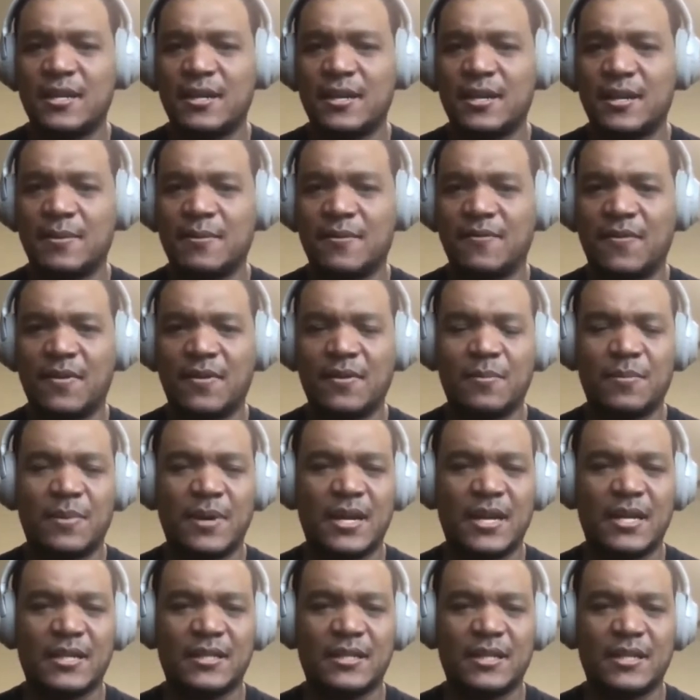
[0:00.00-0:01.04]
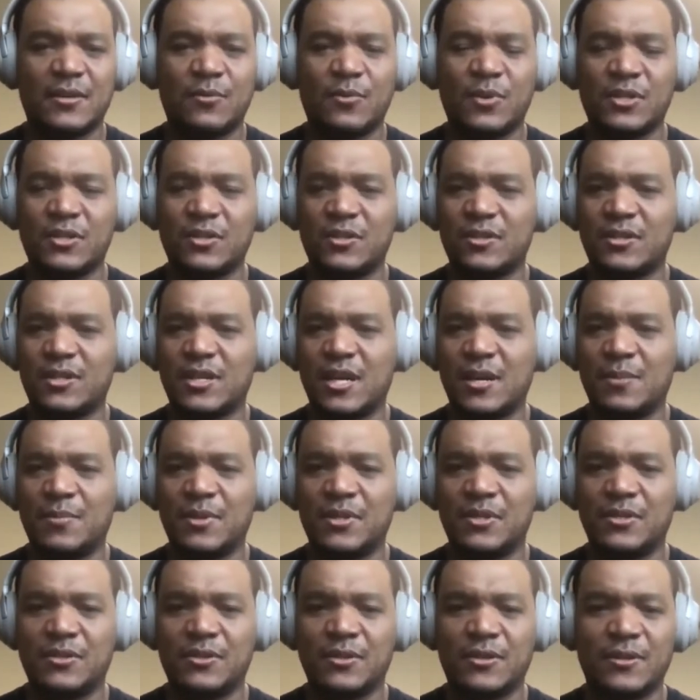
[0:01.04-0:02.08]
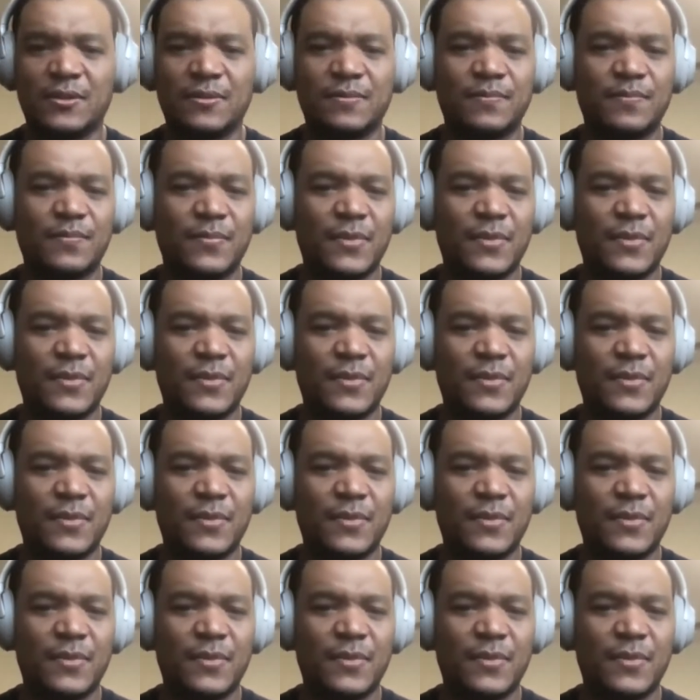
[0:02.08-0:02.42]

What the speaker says: If anybody has any questions, comments, or